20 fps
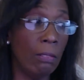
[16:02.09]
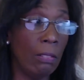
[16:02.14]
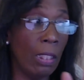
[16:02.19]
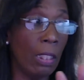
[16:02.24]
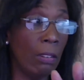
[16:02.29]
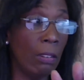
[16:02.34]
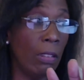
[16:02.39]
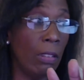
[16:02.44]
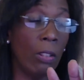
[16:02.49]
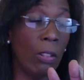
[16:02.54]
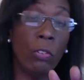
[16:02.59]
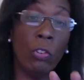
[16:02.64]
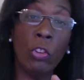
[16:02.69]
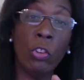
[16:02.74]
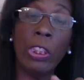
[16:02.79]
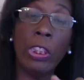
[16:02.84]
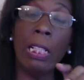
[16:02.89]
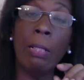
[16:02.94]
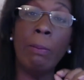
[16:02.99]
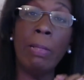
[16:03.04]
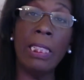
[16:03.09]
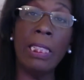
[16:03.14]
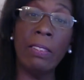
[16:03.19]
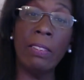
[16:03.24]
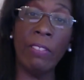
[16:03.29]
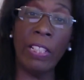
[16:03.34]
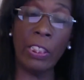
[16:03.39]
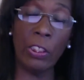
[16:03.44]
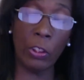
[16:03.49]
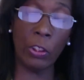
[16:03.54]
GM
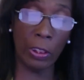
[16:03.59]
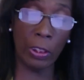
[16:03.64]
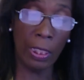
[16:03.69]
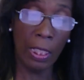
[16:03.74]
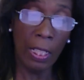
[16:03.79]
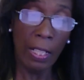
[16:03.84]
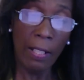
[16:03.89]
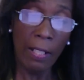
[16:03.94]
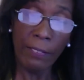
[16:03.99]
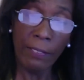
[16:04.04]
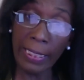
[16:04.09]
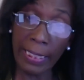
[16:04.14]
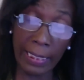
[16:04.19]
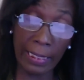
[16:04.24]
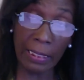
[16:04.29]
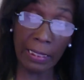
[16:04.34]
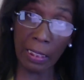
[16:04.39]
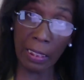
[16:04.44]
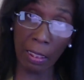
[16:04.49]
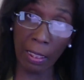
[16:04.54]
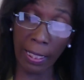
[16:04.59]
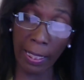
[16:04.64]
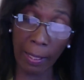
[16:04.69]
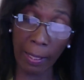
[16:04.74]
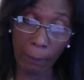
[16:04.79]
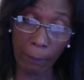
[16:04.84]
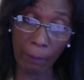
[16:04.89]
intervention. They didn't die.